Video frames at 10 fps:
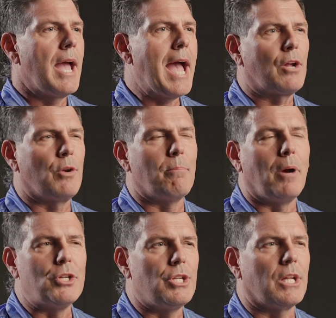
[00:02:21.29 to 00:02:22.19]
accurate
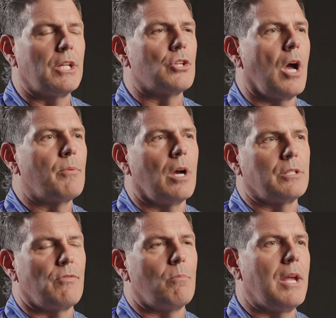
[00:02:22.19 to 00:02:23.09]
budgeting and job
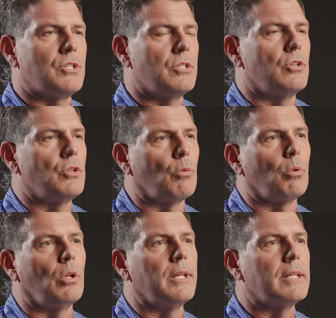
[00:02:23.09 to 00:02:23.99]
cost information, so you can
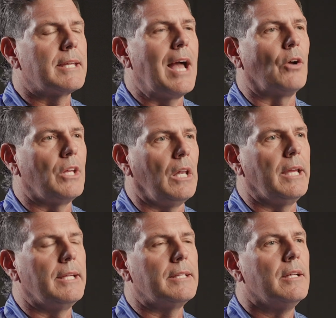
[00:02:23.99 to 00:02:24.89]
really
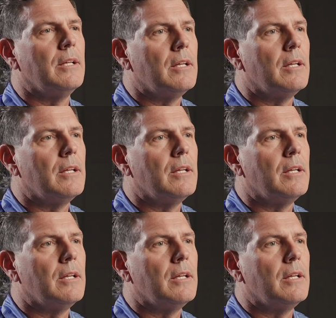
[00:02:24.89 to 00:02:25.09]
calculate